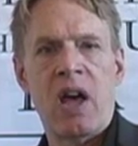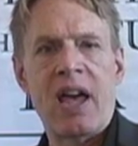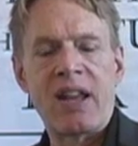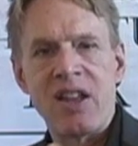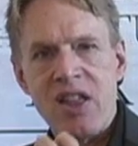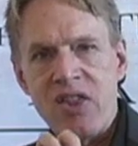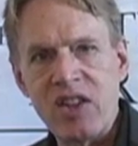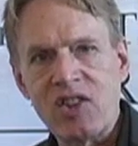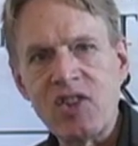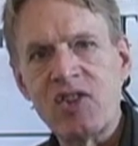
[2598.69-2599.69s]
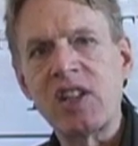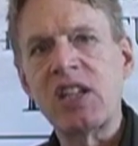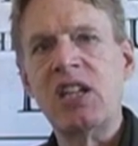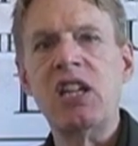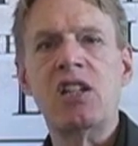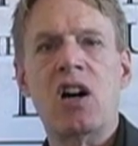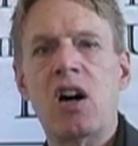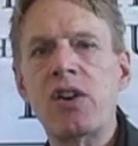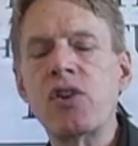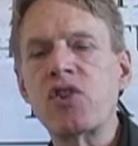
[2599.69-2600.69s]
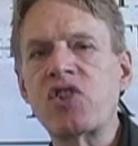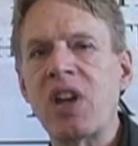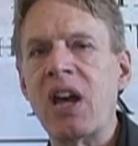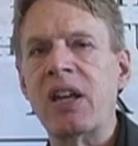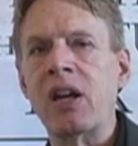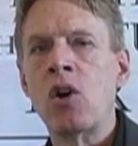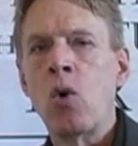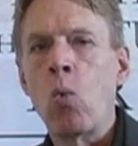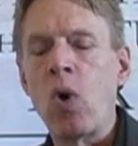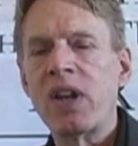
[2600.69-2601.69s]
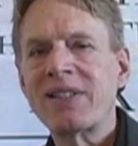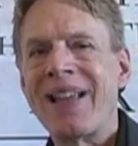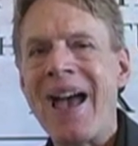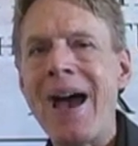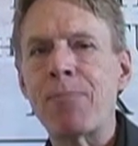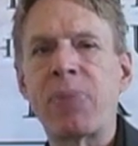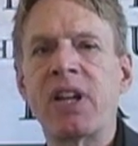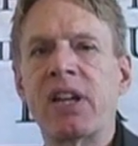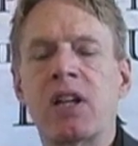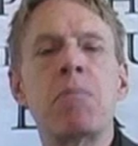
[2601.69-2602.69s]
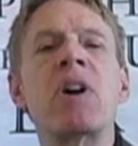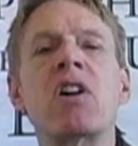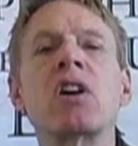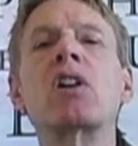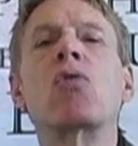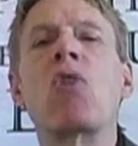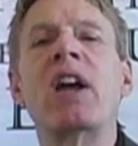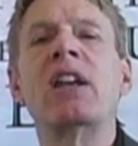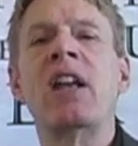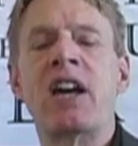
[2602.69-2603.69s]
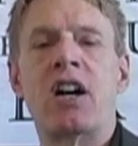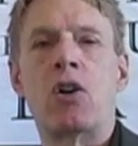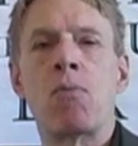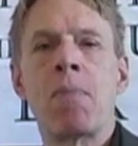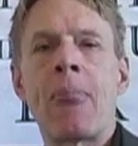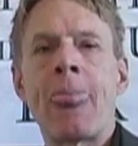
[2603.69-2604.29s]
And this is the key to understanding what is happening in America right now